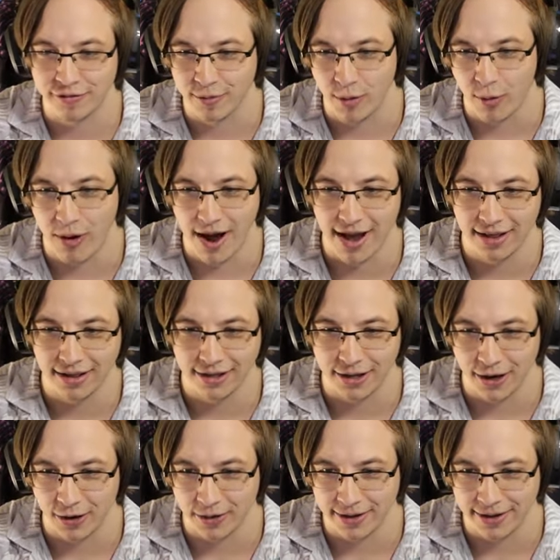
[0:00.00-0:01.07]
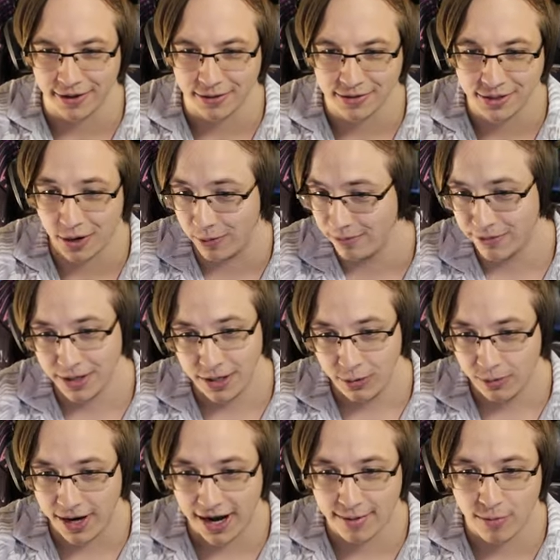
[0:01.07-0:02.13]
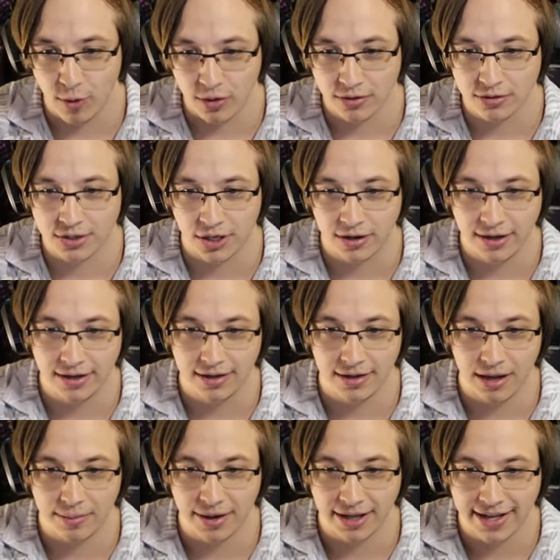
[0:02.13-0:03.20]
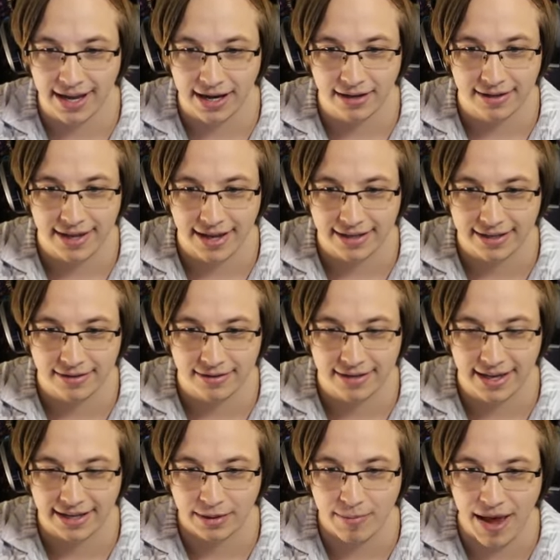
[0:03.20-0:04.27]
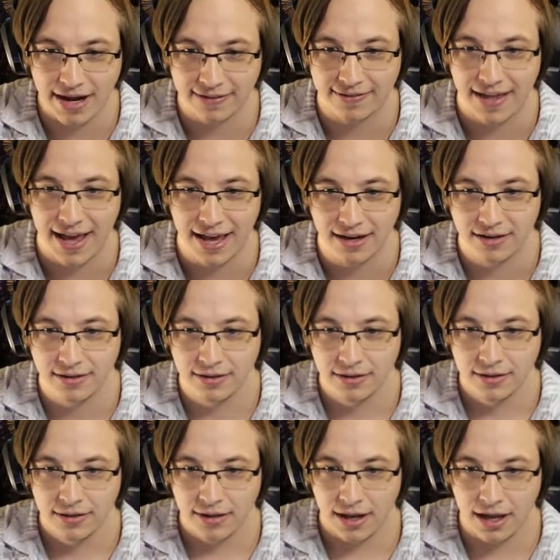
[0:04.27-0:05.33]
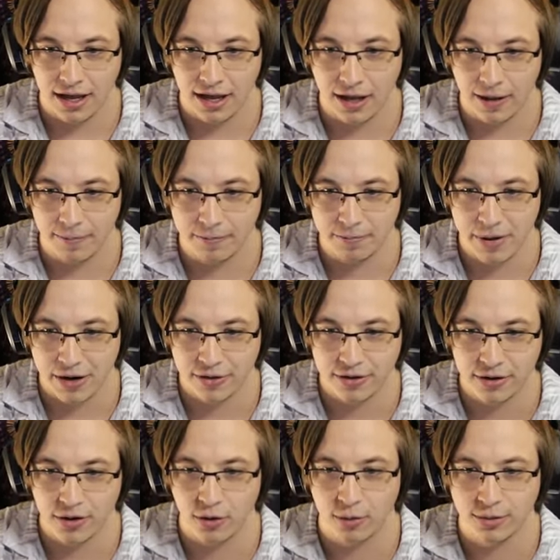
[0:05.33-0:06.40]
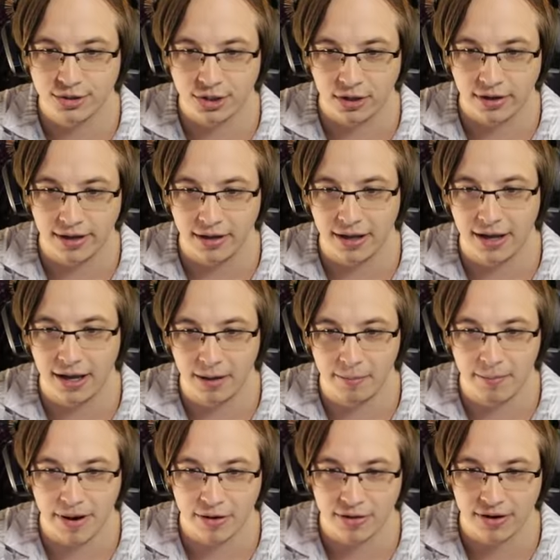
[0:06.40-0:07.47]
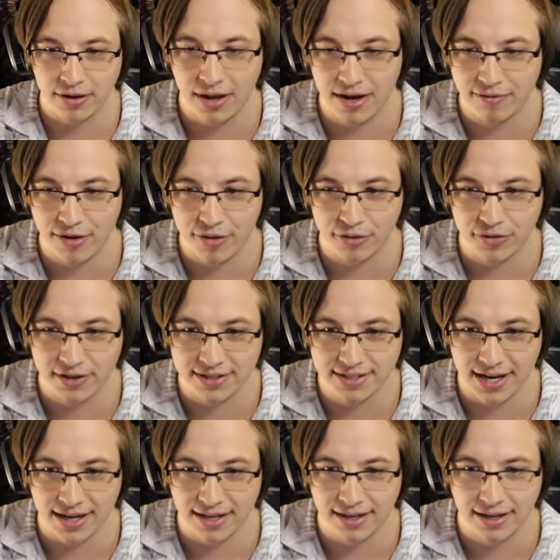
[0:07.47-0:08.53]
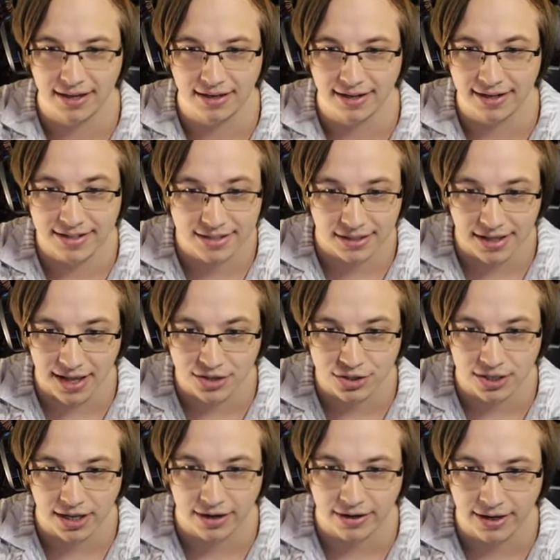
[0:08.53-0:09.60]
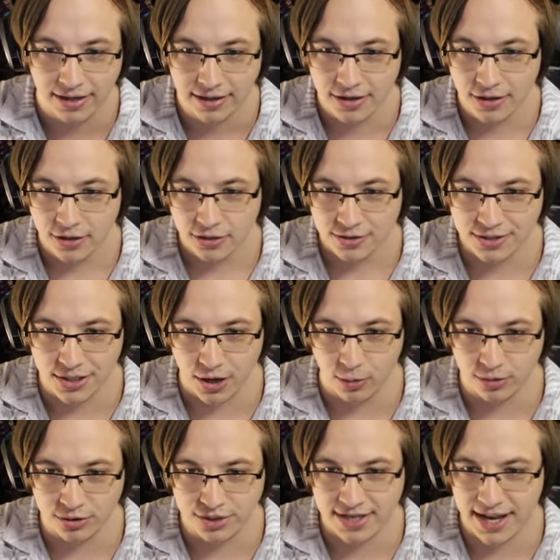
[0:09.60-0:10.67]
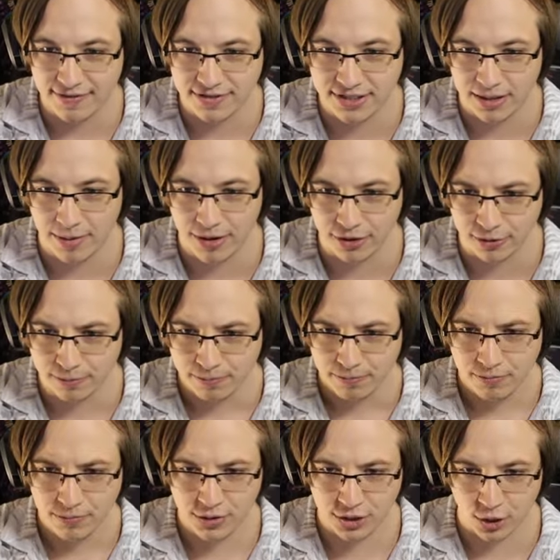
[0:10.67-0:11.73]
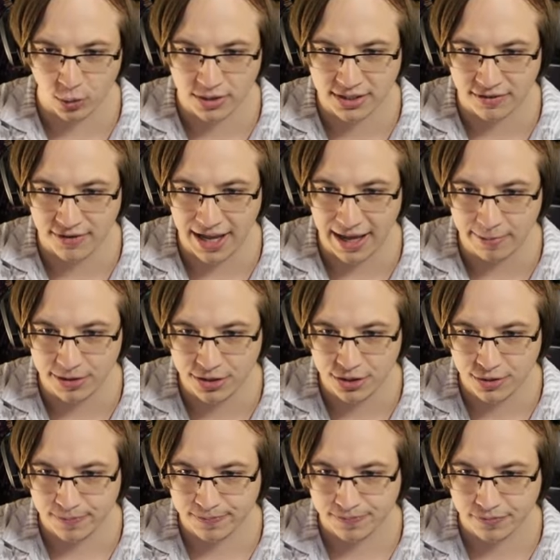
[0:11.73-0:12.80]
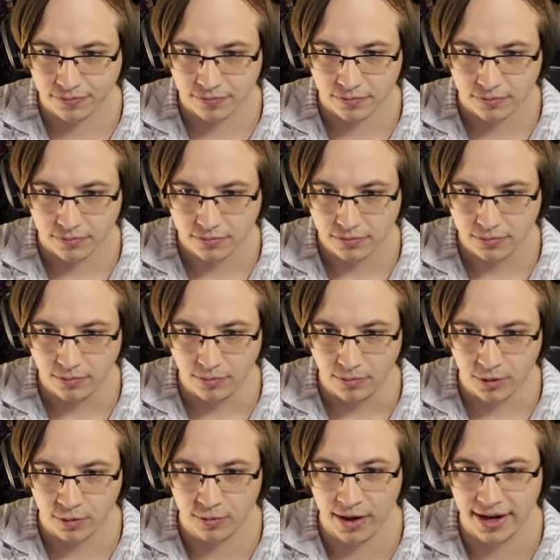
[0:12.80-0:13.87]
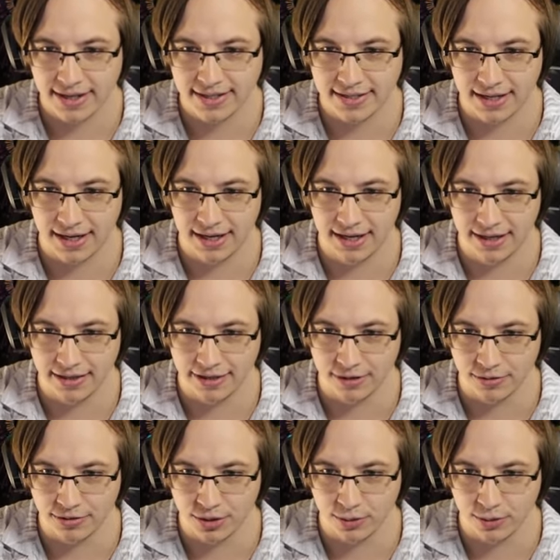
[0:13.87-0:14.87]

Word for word: a while ago here. So we got a mortar turret. I mean, I can't can't can't get mad at that. Um, better than a normal turret. Um, better than a of other things I can get. It is a legendary, so we'll just have some other source of damage. Right, uh, you know, doing